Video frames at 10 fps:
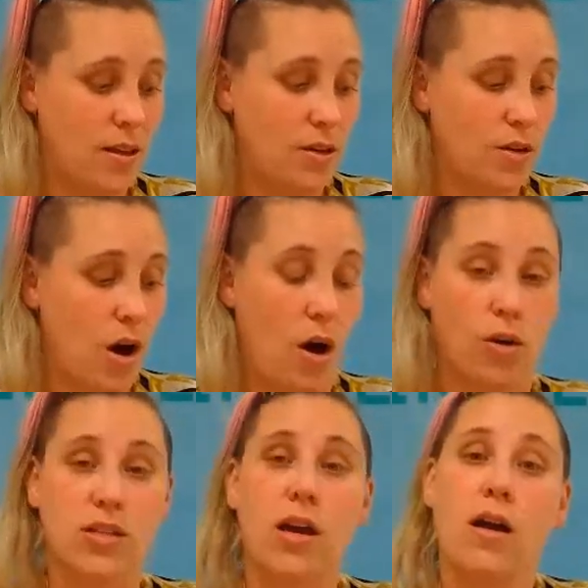
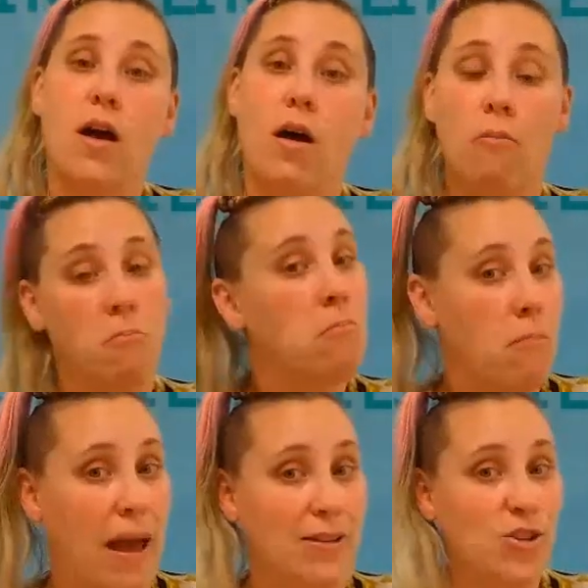called
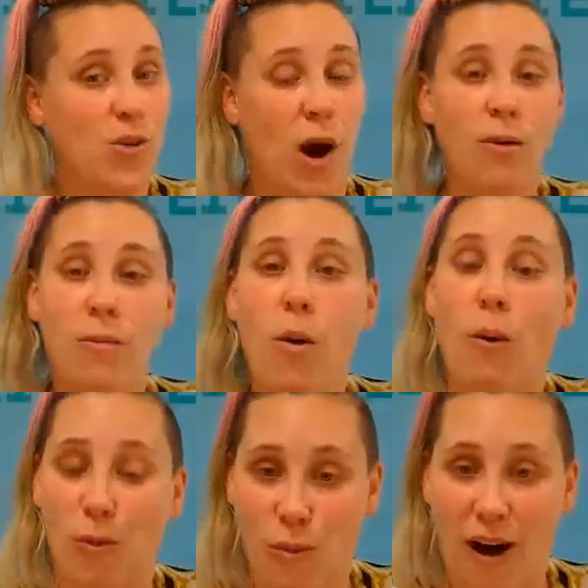H2O,
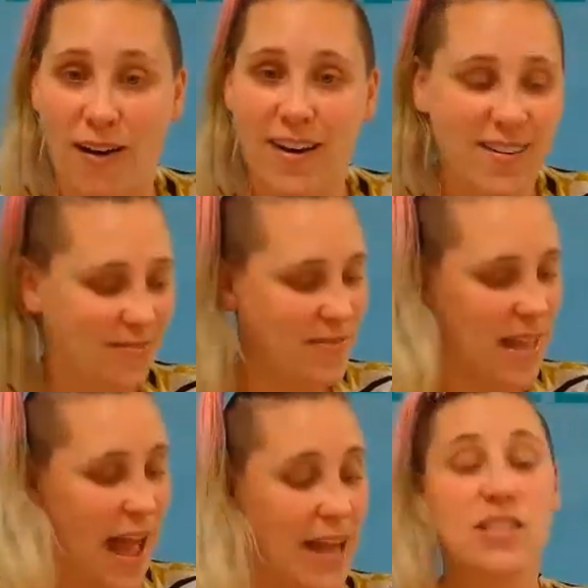or water,
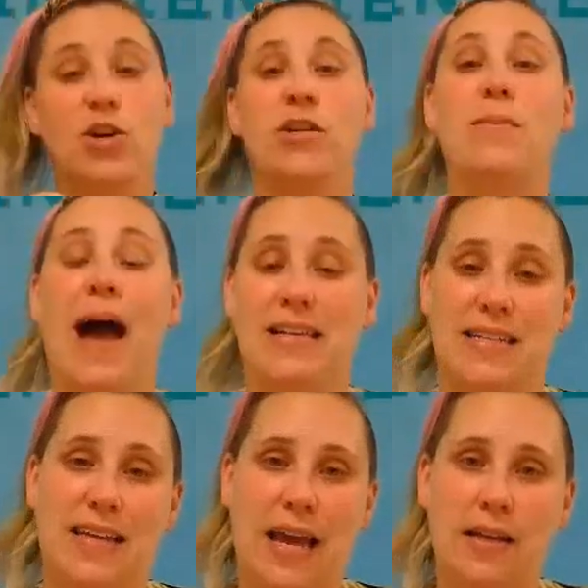and sodium
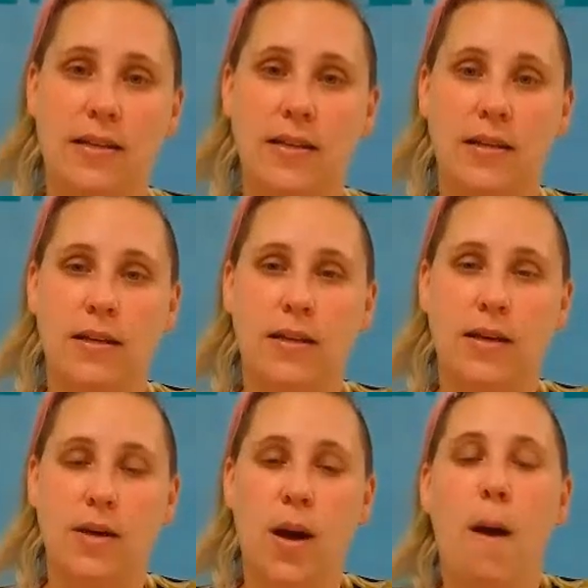acetate.
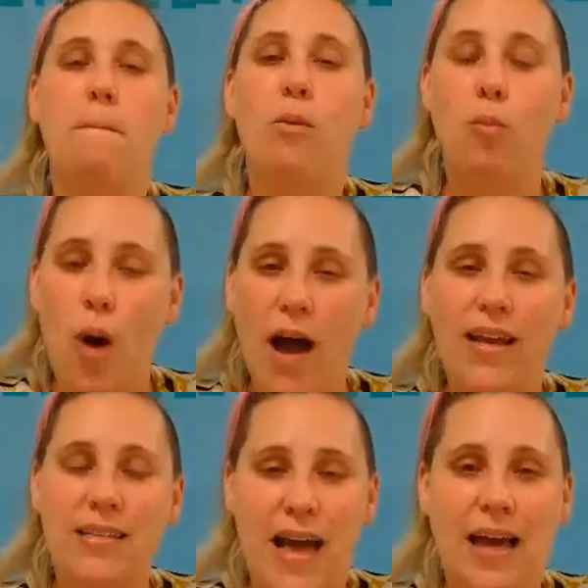But what
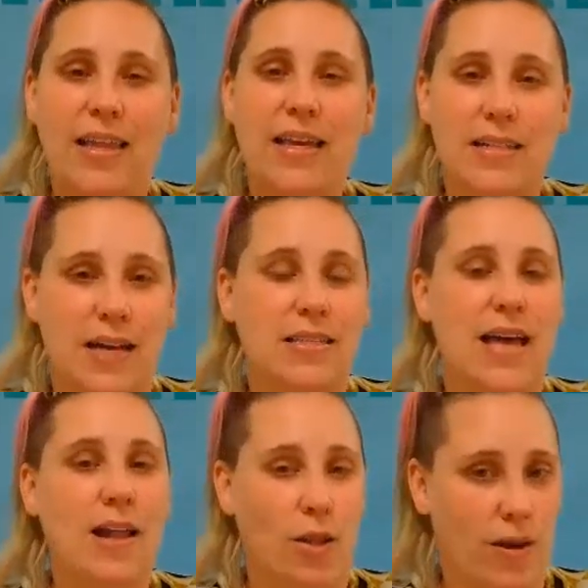exactly does
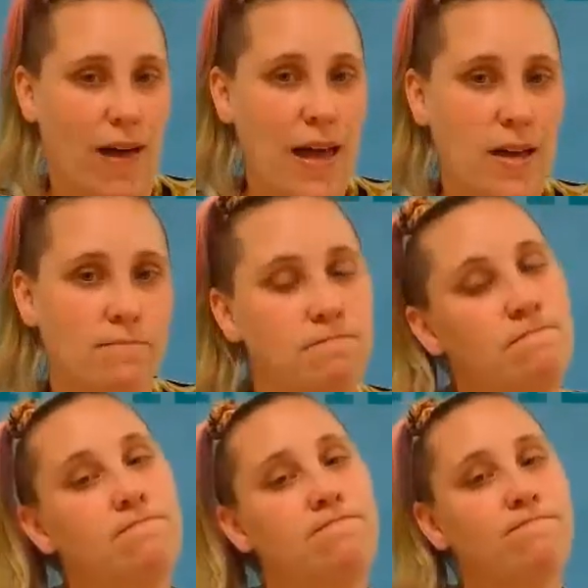that look like?
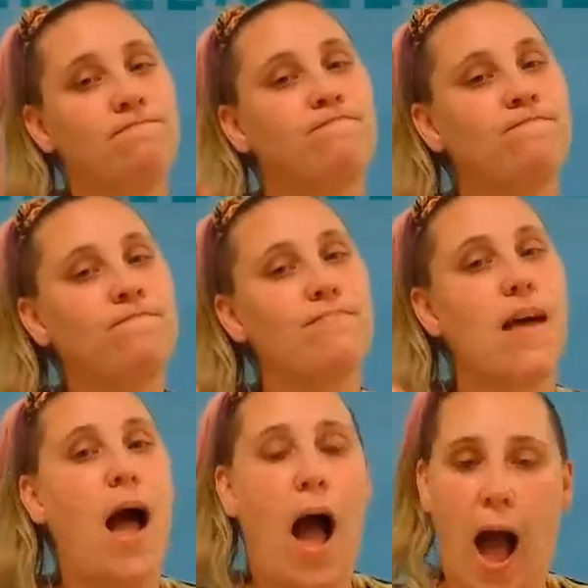
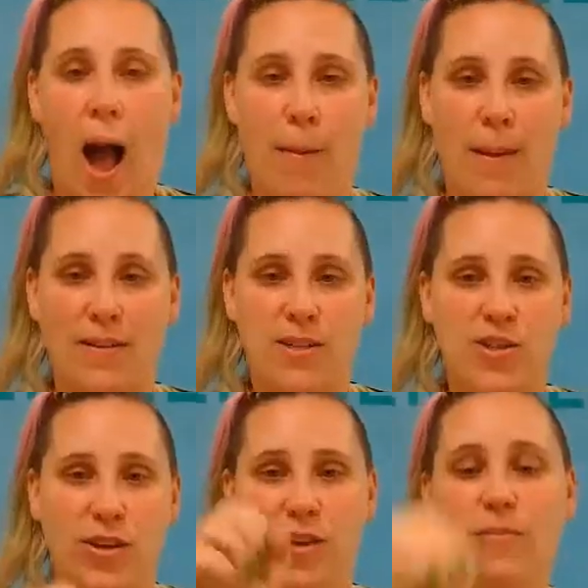I'm about to
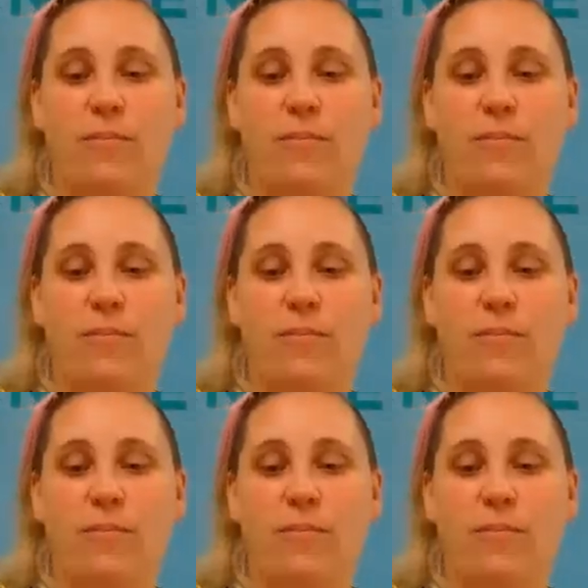show you.